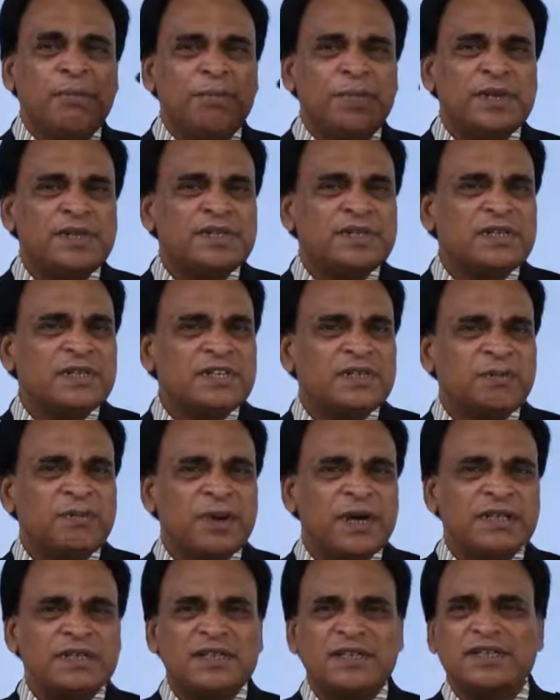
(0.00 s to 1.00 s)
business
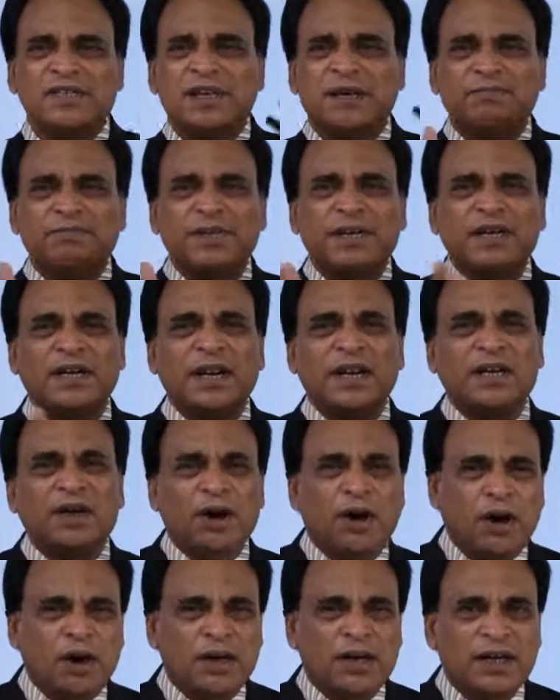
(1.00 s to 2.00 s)
page is something like
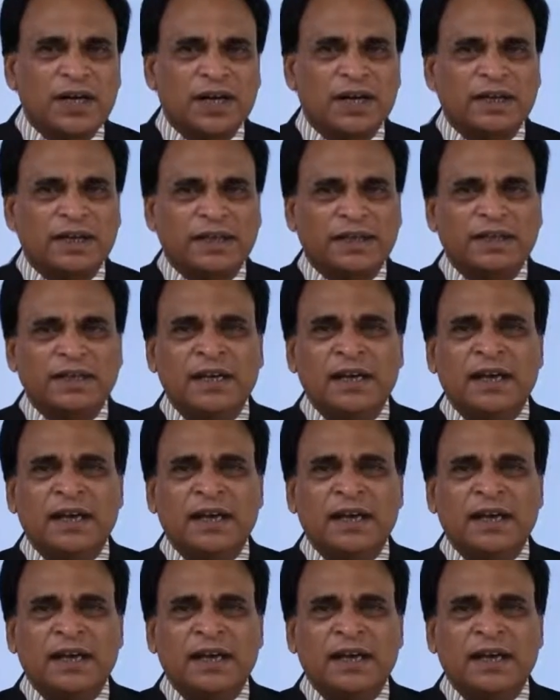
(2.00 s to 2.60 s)
organic.